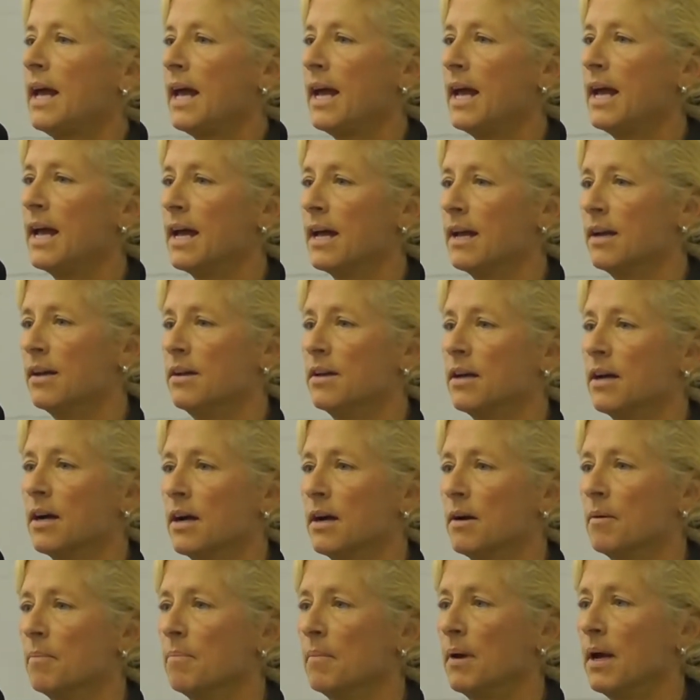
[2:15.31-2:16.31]

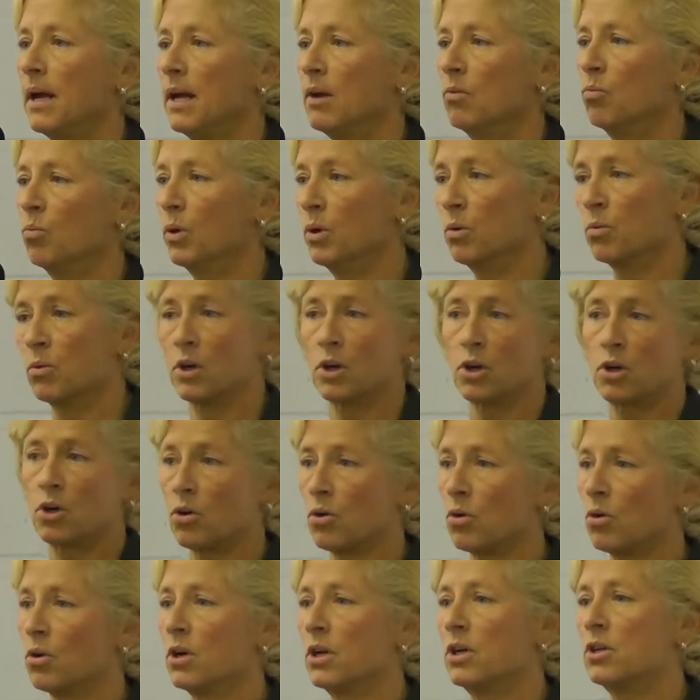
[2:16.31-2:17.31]
And we were
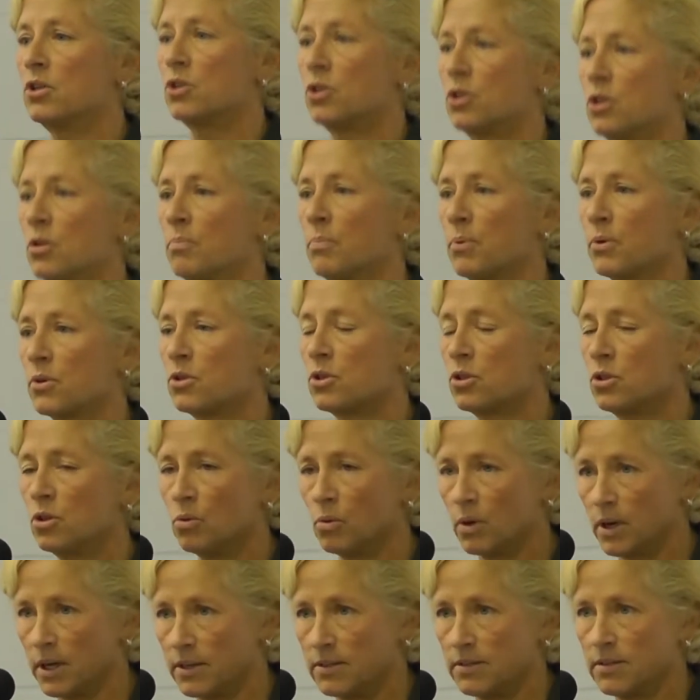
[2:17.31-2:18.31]
encouraged to
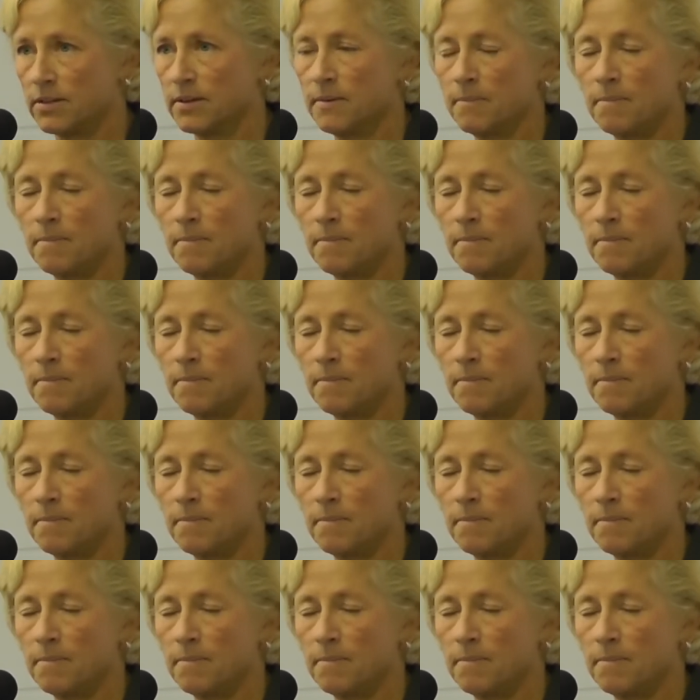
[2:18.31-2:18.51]
pursue it.